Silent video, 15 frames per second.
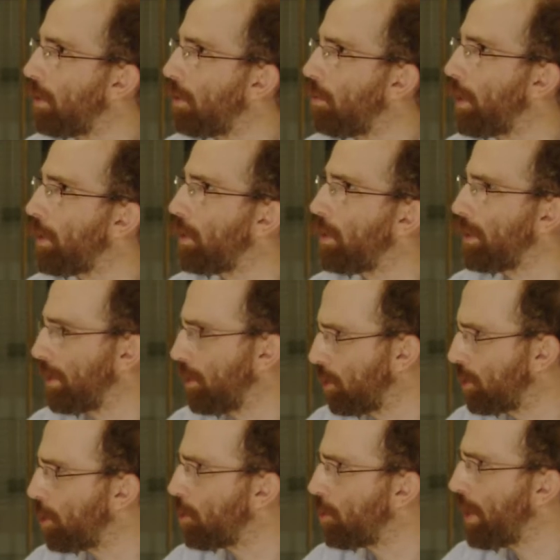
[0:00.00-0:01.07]
Wait, the
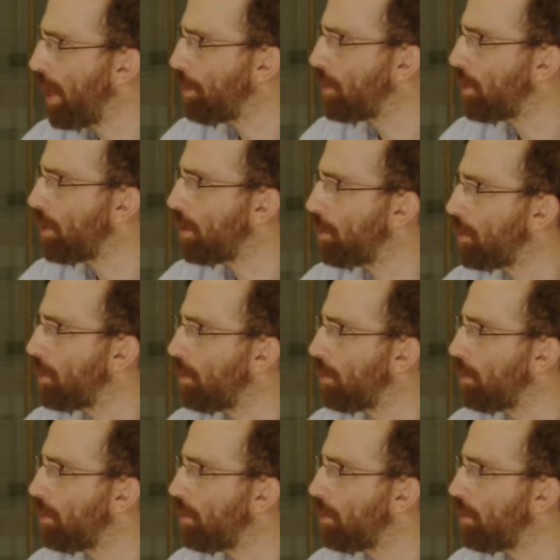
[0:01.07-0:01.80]
surgery happens in this episode?